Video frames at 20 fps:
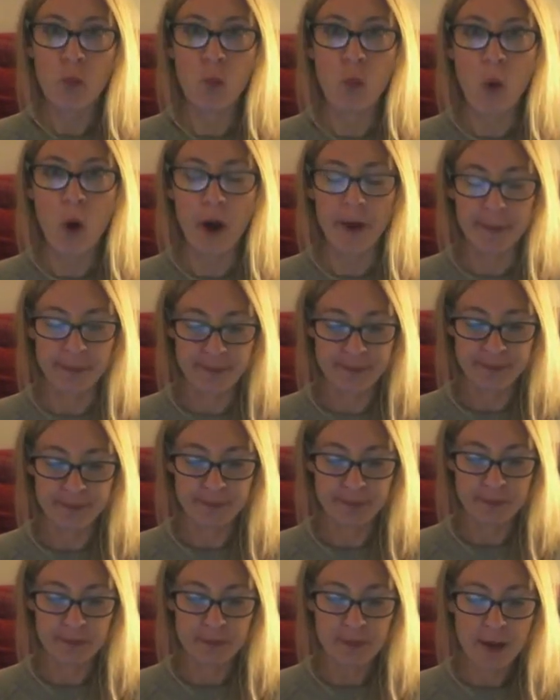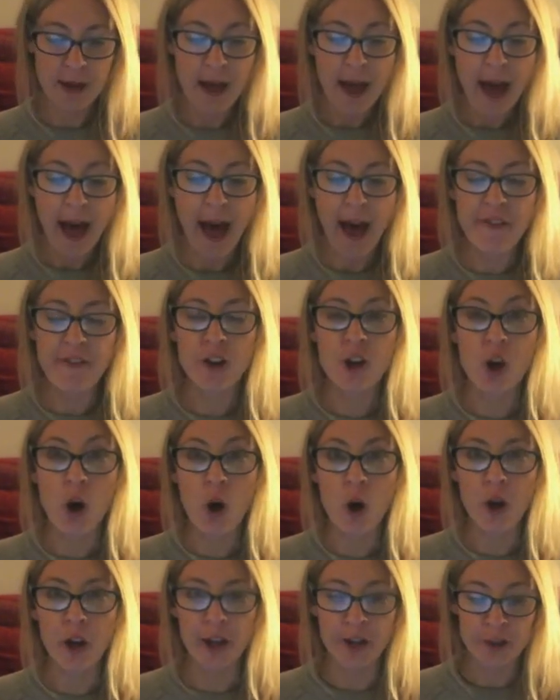1. Have a
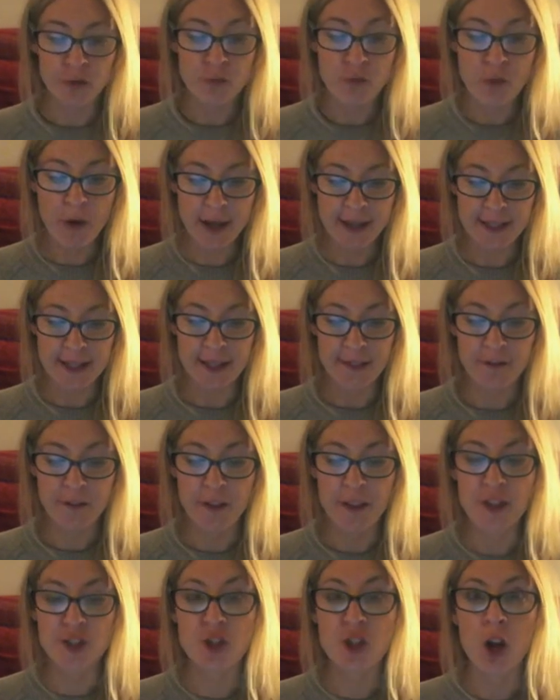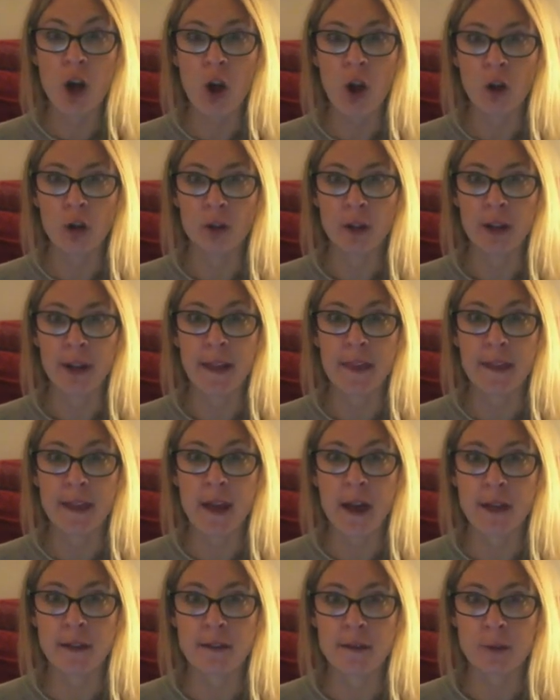coin ready for the toll in
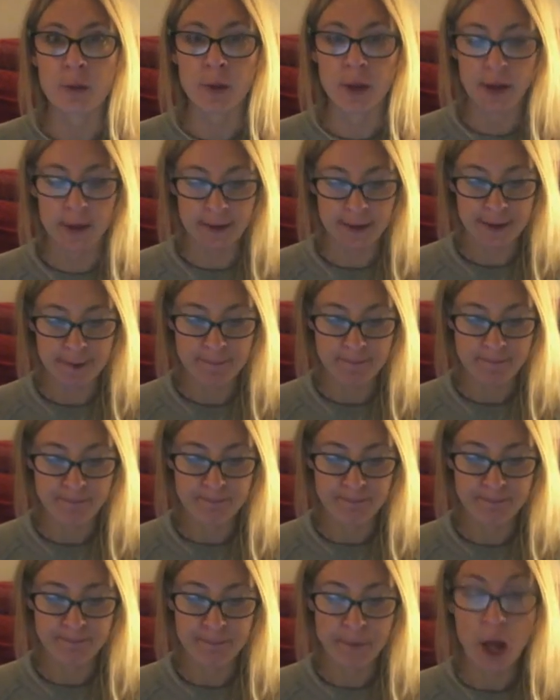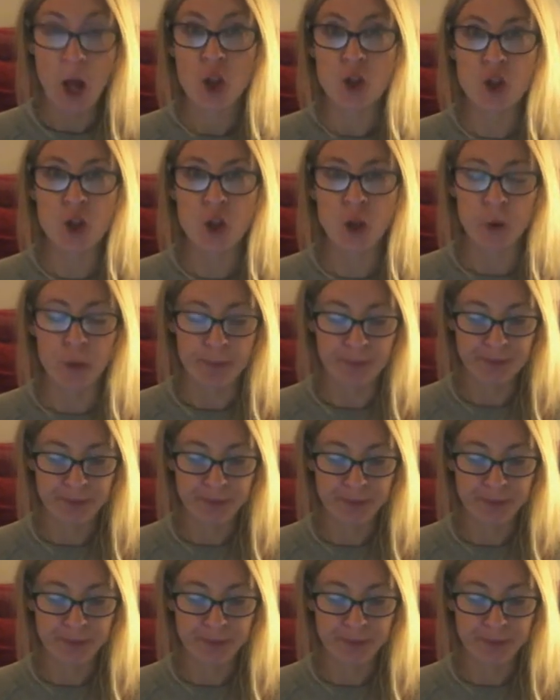the underworld. 2.